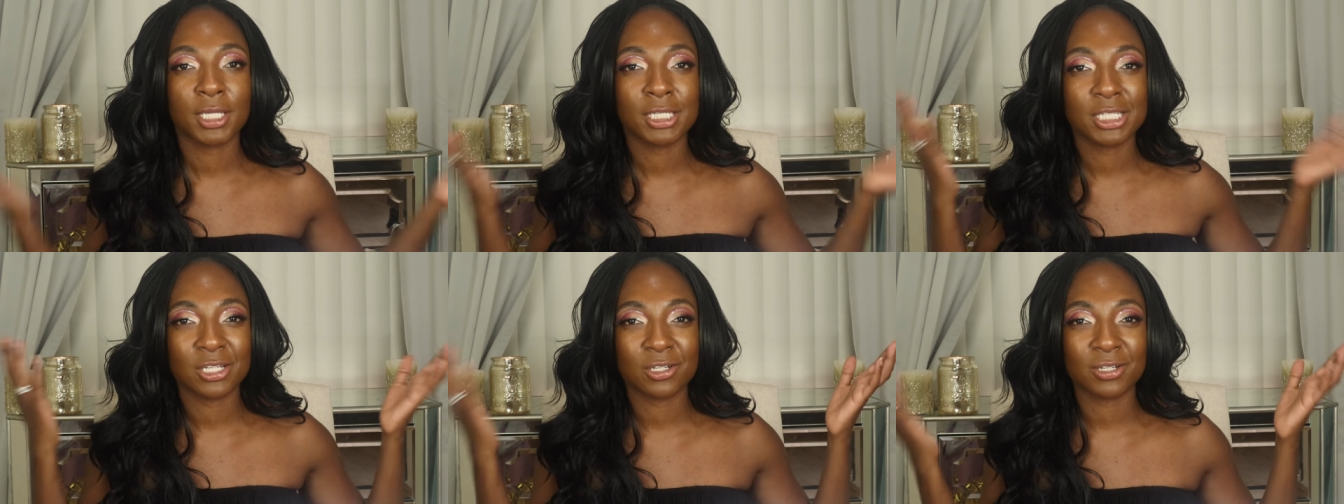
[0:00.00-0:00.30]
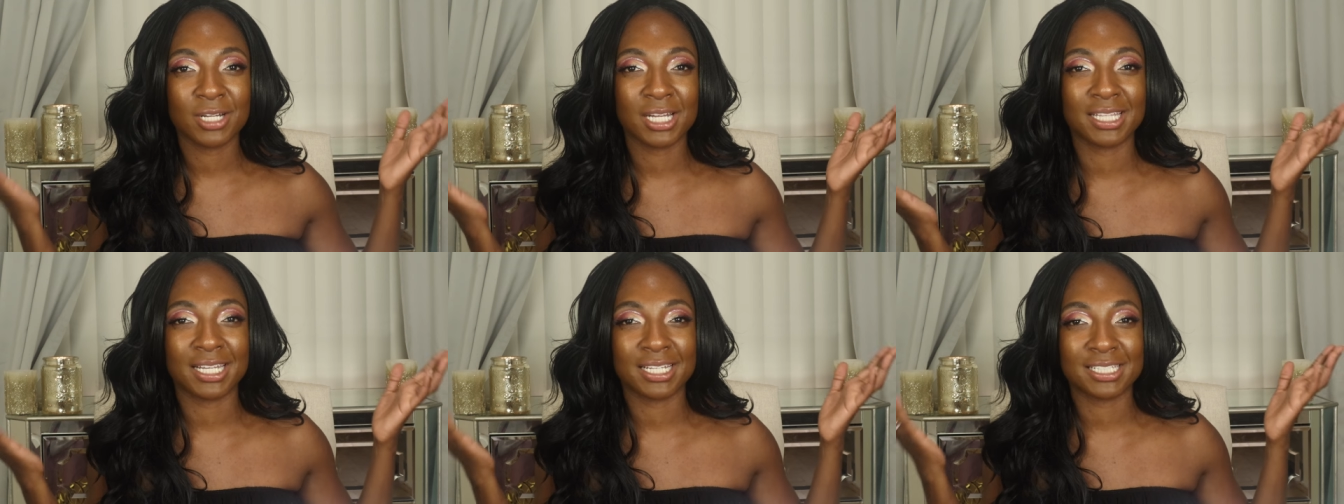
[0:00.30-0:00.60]
around
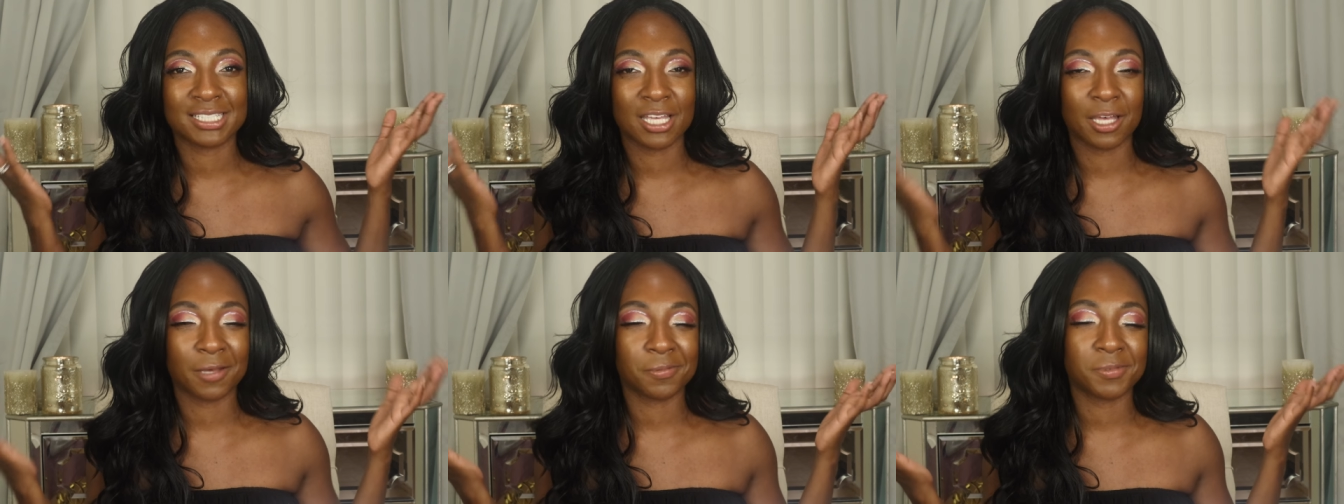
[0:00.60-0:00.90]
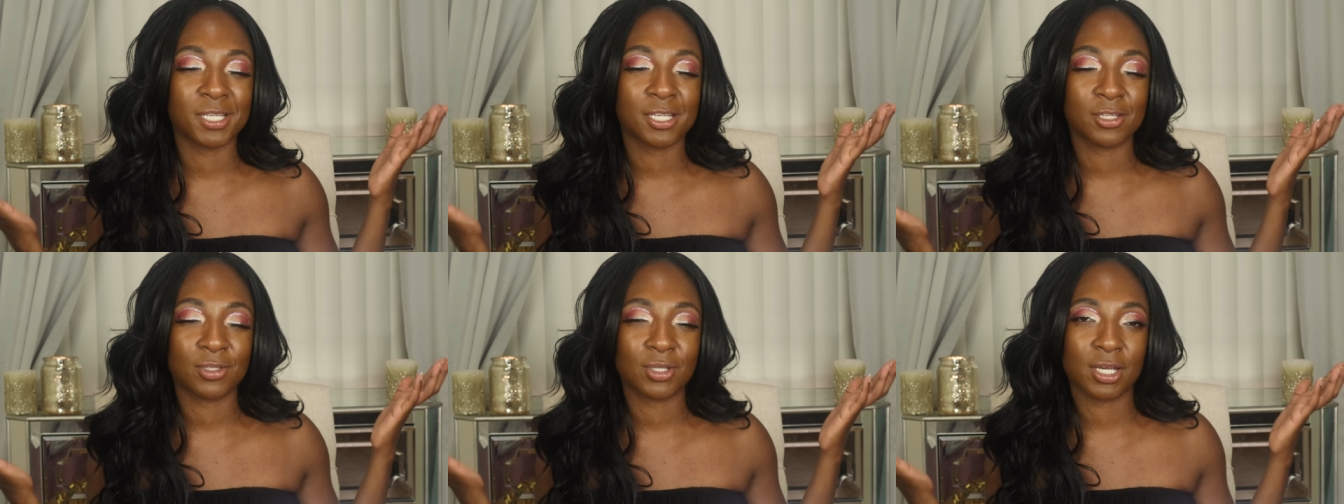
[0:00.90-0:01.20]
here, I like to
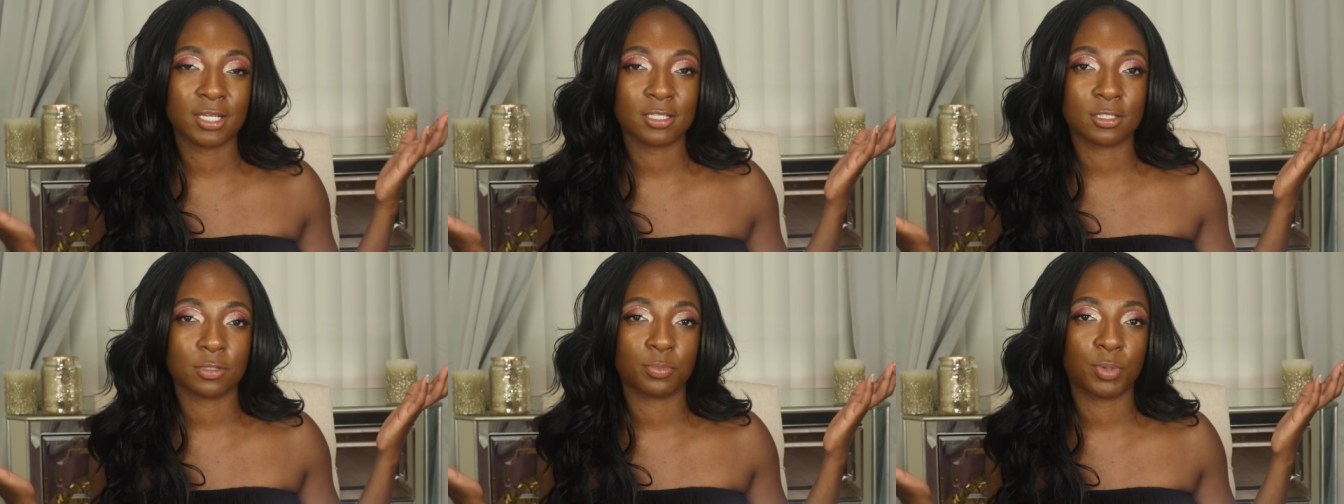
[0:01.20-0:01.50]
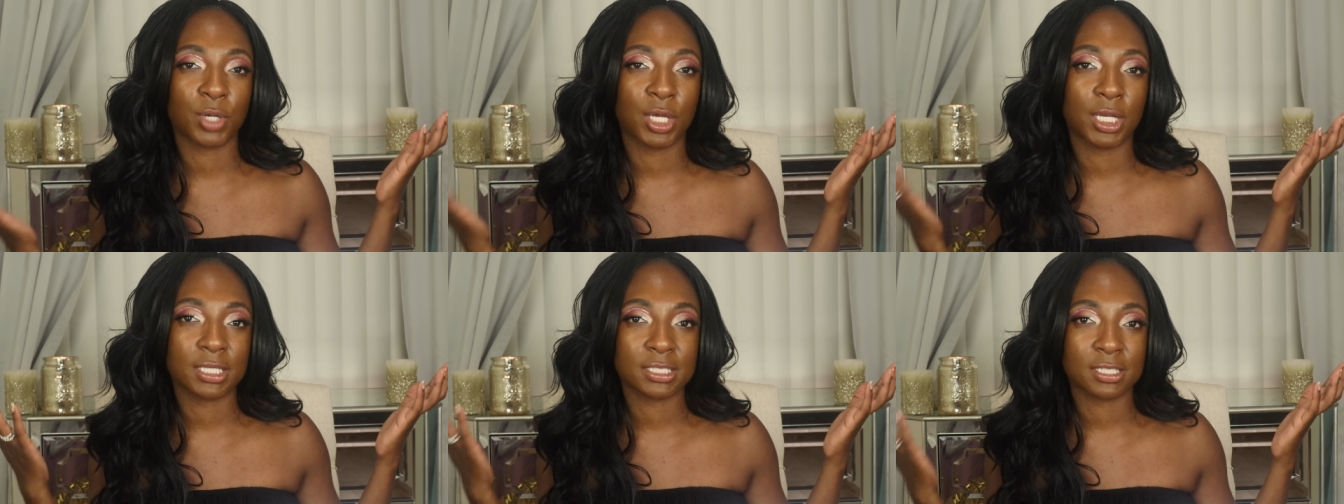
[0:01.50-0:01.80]
update you guys on
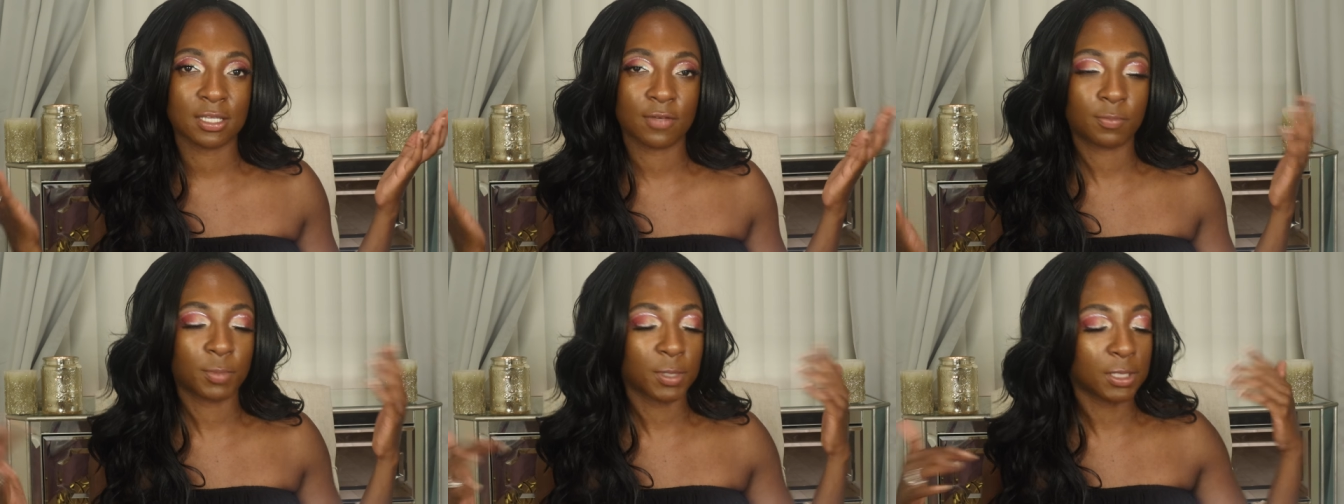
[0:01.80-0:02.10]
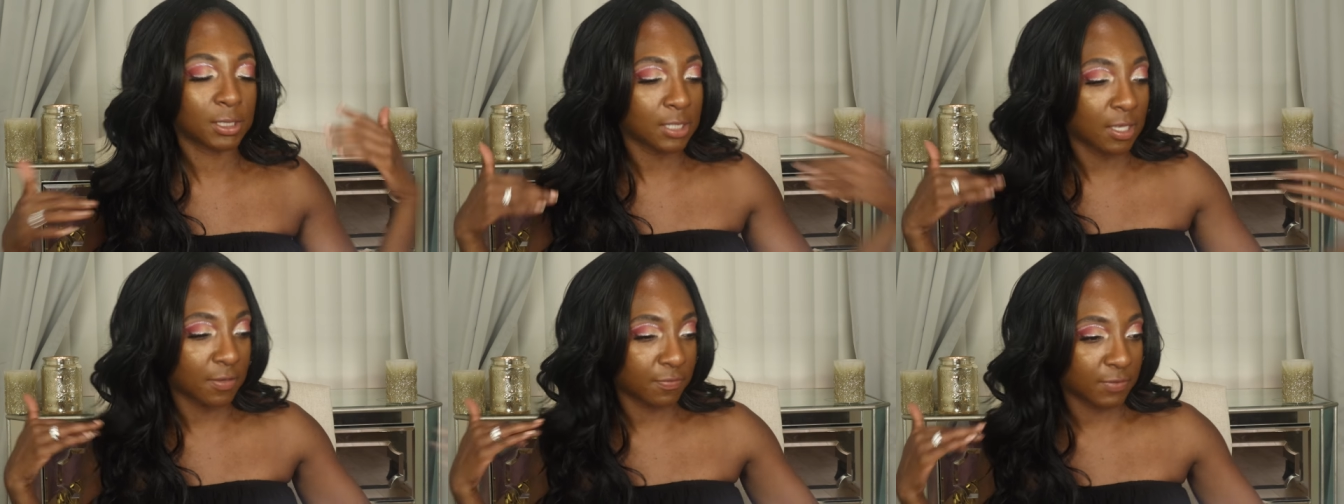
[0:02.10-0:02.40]
products I've
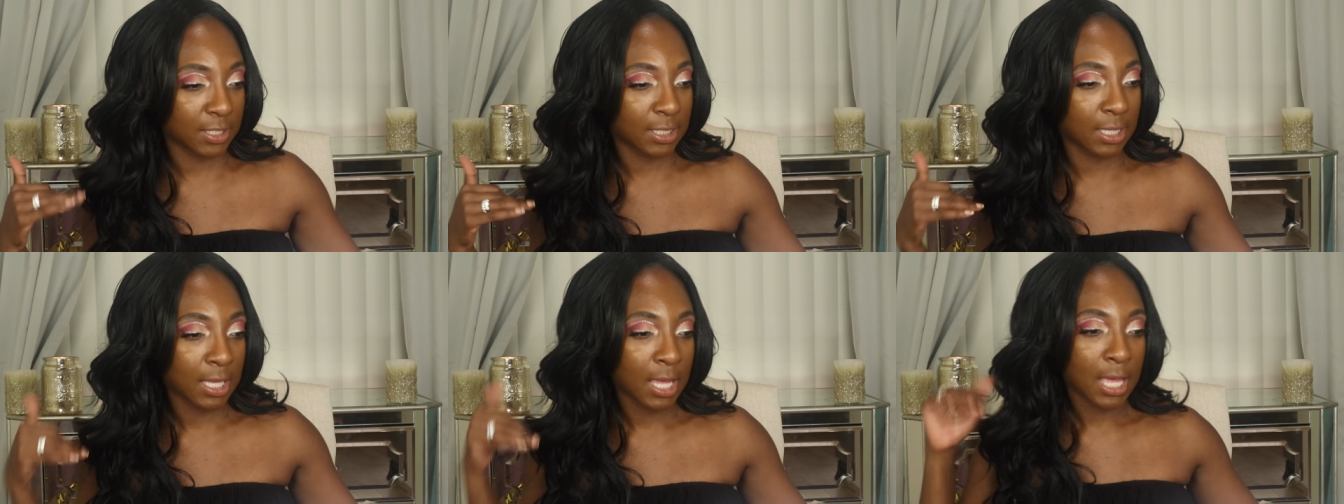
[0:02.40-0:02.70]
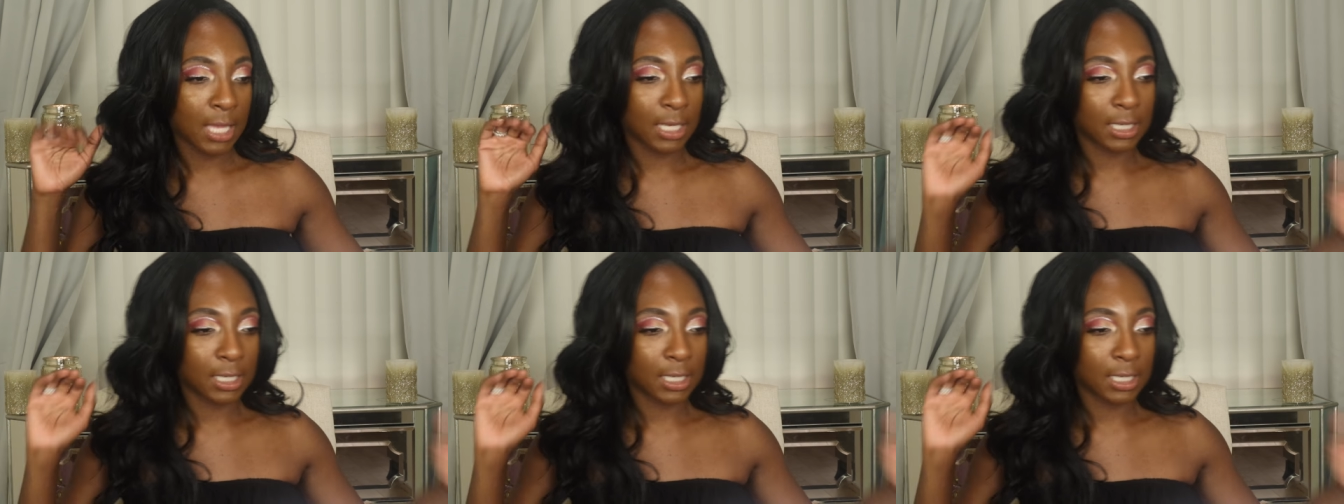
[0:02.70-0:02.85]
been loving,